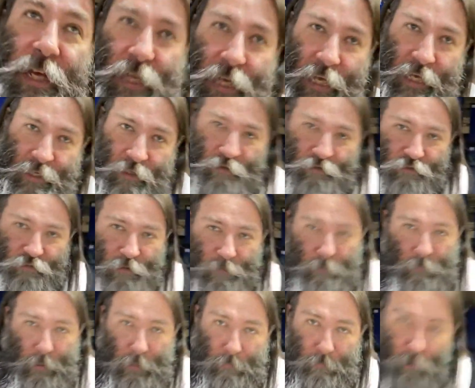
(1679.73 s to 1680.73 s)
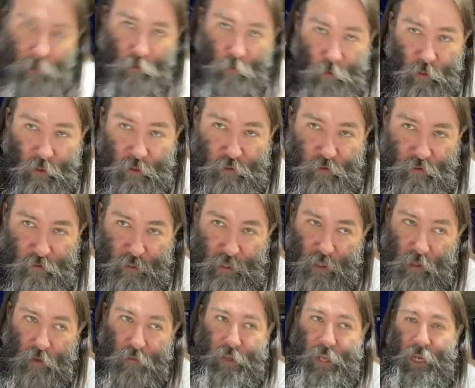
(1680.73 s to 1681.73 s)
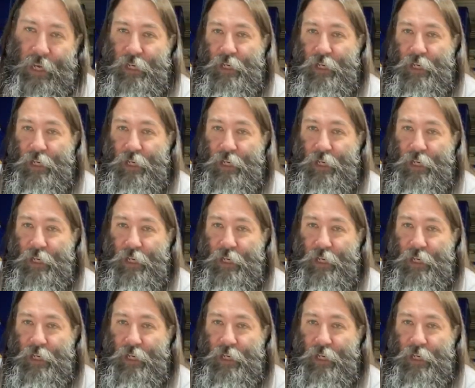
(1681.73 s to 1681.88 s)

I know some people are really set on that